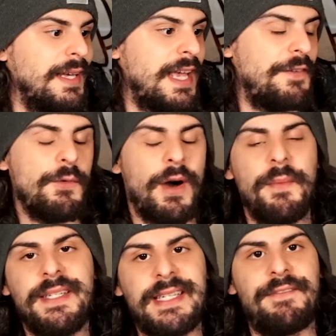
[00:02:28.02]
if you
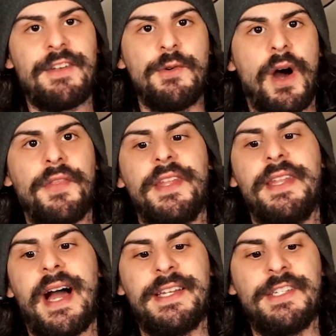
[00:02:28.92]
want to be safe and you want the
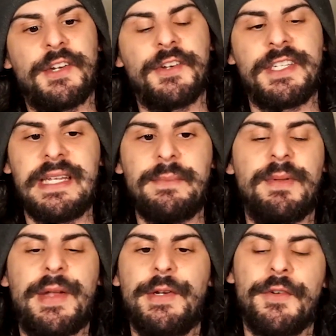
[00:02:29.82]
90s on your team,
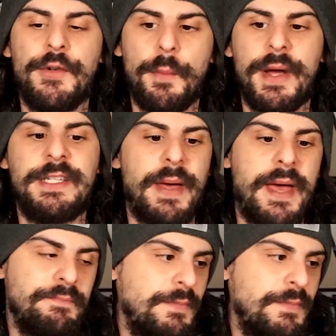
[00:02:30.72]
especially if you're no money spent,